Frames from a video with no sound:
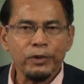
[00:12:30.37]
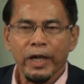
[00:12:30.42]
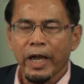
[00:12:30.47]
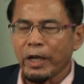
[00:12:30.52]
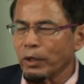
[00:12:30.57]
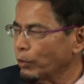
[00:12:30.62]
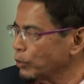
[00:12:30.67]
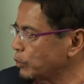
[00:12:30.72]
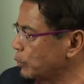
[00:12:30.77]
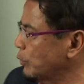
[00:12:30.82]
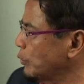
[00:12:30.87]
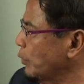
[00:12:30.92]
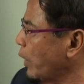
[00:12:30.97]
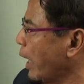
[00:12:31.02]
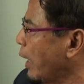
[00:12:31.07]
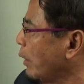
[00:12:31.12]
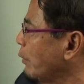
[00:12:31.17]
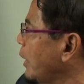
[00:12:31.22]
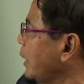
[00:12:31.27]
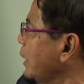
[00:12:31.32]
You can go to
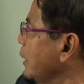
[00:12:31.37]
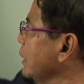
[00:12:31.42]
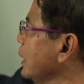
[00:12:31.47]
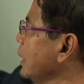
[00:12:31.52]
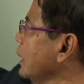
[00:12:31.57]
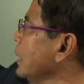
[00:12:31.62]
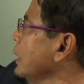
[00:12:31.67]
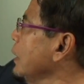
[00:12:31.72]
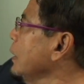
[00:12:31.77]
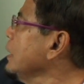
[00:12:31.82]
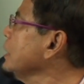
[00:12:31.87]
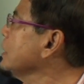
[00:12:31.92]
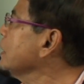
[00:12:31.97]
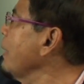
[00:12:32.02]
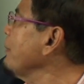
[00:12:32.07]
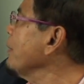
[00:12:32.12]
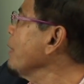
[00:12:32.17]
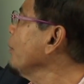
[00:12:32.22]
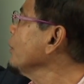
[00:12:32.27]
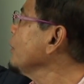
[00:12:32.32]
our
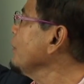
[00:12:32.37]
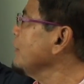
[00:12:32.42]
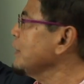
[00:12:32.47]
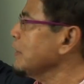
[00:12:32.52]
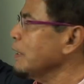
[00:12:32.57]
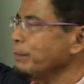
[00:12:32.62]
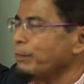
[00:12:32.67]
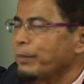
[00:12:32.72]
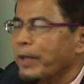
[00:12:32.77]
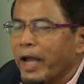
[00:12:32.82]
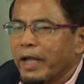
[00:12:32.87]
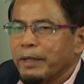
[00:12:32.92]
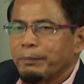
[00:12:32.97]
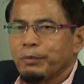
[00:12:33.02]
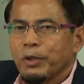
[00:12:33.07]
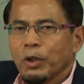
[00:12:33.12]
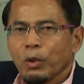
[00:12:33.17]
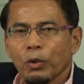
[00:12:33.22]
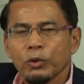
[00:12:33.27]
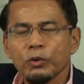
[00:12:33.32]
Islamic Motivation
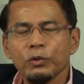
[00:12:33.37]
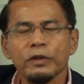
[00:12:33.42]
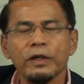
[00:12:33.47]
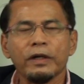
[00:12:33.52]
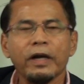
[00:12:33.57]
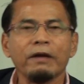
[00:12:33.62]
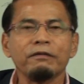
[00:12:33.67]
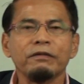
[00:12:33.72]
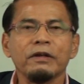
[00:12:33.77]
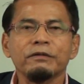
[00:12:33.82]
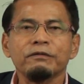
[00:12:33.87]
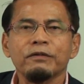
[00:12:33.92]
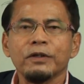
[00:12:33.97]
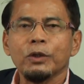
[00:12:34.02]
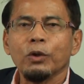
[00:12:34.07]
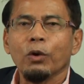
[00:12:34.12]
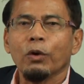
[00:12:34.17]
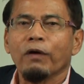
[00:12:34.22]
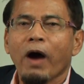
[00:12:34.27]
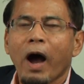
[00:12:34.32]
PIP, go to the relevant
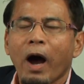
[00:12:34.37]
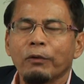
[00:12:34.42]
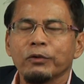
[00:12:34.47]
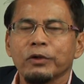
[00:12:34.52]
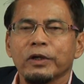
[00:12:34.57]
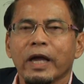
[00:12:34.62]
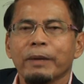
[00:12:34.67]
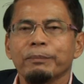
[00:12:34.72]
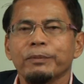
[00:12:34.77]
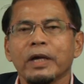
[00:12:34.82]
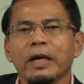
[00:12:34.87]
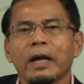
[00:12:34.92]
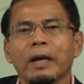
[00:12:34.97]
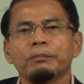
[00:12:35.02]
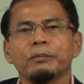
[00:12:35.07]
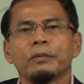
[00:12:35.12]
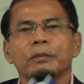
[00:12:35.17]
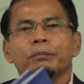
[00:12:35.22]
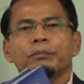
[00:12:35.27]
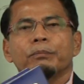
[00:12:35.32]
video of how you can
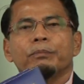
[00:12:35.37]
become